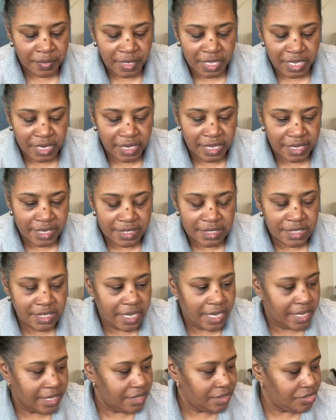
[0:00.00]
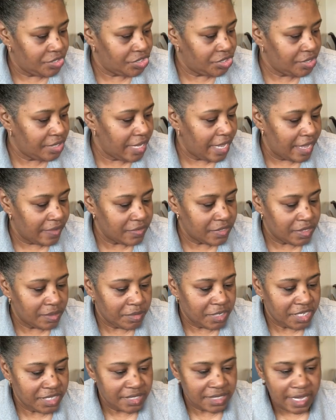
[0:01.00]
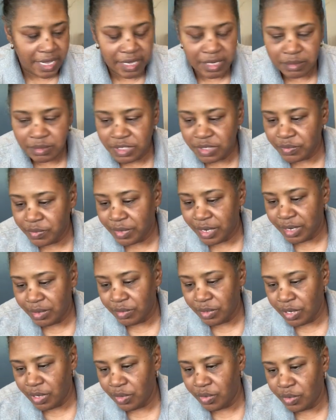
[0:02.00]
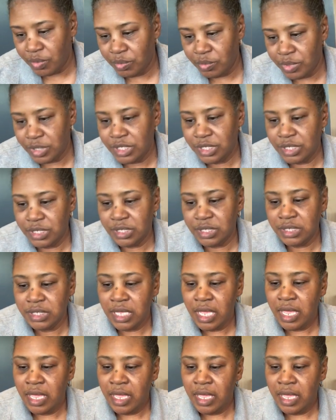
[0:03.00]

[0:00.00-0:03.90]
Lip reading: And like I say, you should have some of these items around home, which is